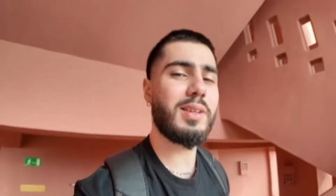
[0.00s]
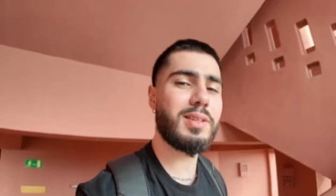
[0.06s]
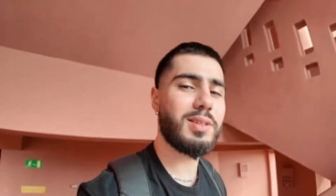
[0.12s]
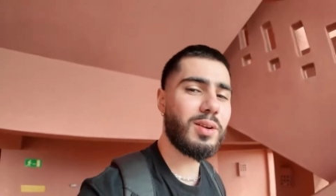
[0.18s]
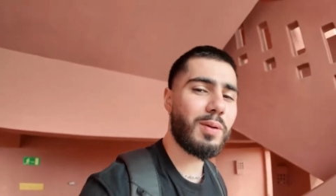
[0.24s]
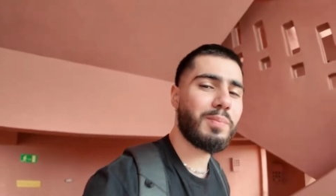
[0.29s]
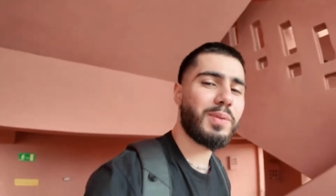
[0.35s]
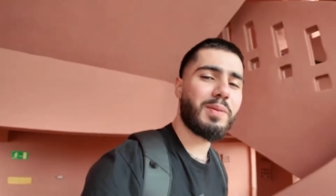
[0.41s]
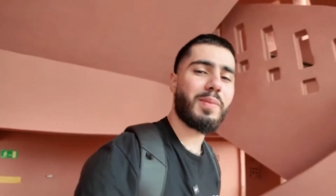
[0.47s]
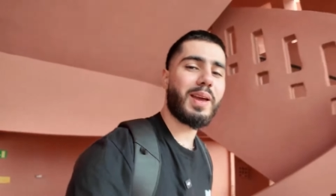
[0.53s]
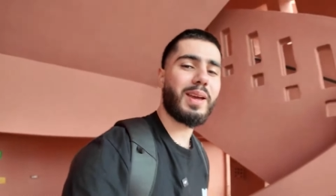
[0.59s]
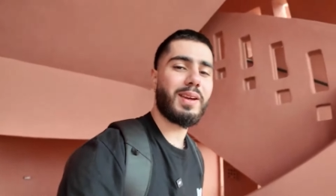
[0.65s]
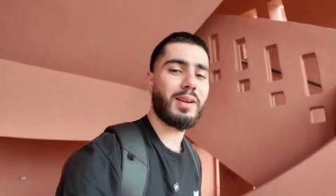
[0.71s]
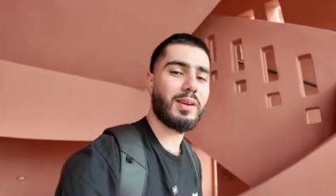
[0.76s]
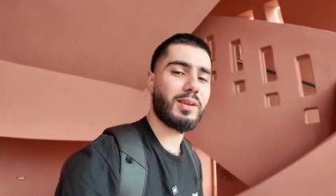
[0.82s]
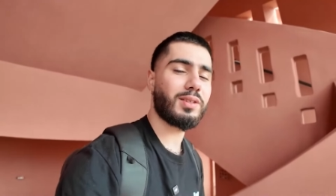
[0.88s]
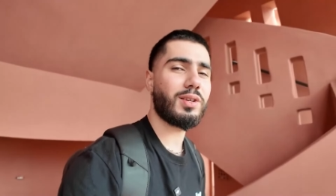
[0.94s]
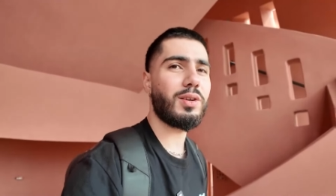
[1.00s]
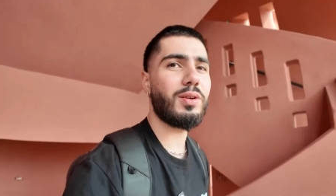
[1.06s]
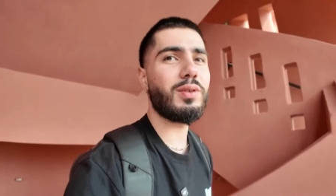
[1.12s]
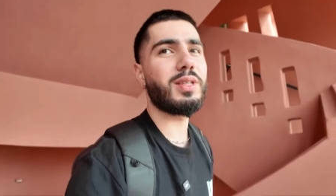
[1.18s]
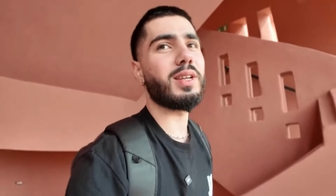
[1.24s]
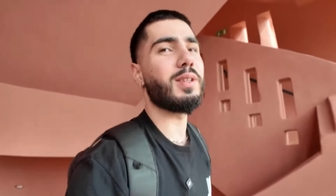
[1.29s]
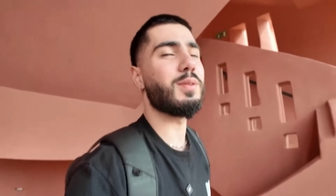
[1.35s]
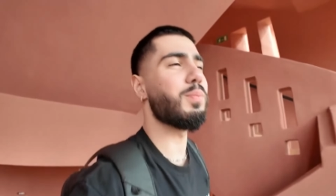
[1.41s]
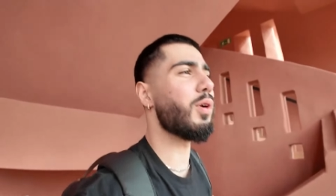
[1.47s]
and it's not me making
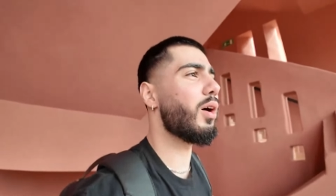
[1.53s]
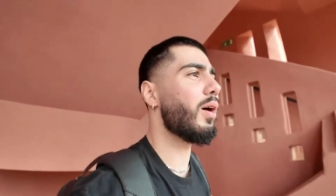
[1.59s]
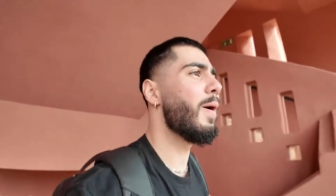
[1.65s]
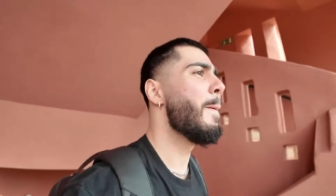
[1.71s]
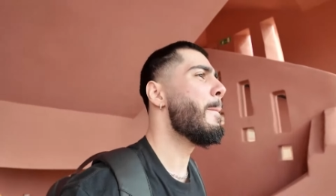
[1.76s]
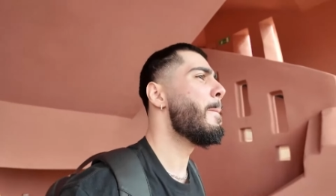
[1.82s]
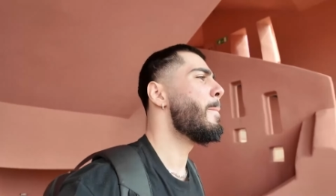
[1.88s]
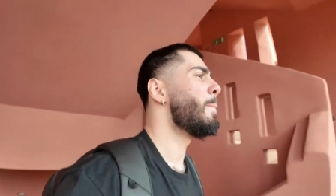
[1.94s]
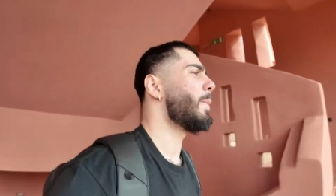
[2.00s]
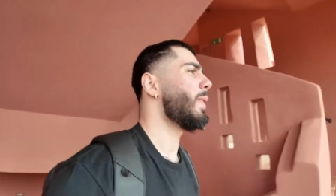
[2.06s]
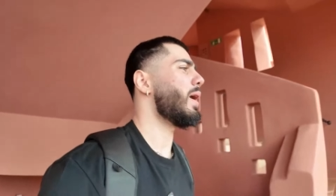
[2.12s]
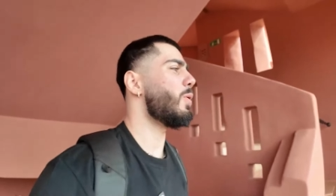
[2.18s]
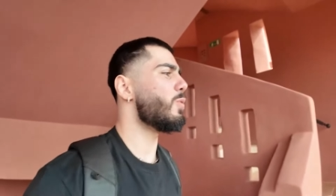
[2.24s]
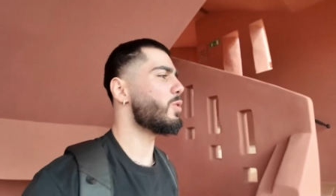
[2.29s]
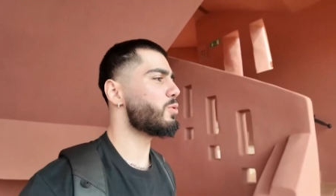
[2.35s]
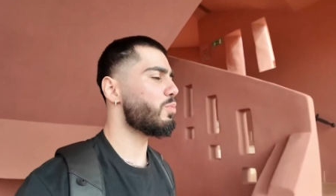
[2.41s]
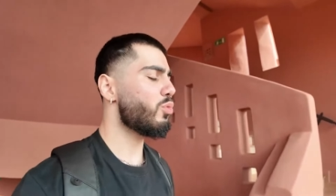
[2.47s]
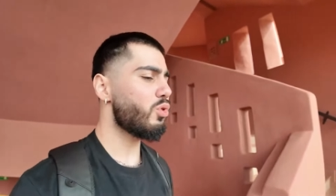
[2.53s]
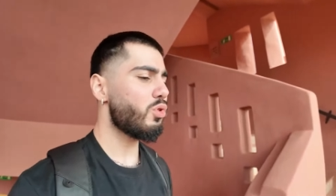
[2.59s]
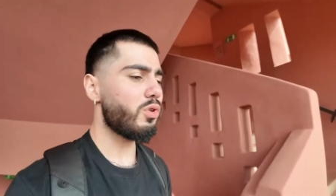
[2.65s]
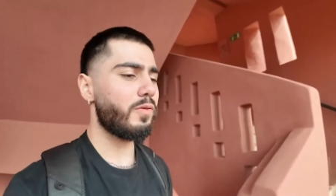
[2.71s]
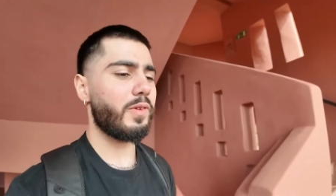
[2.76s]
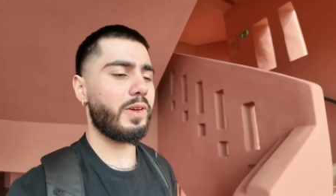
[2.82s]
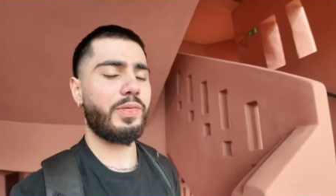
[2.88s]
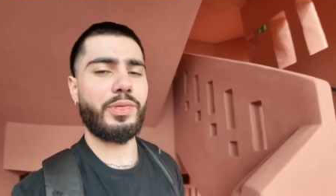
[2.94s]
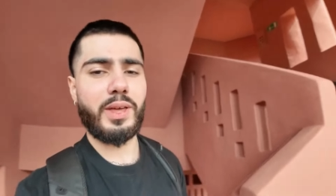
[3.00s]
excuses, but it was
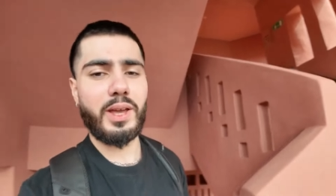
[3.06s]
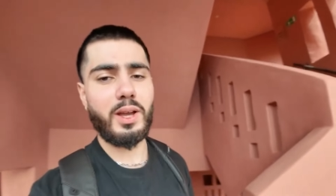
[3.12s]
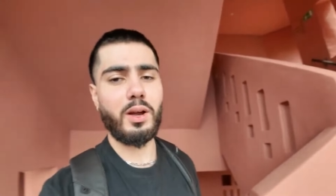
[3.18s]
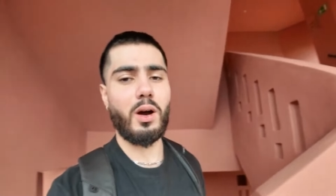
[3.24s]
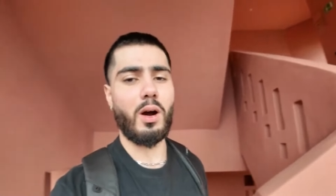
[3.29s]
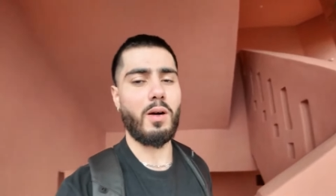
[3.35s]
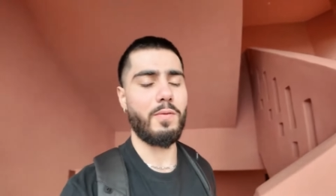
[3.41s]
more of a thing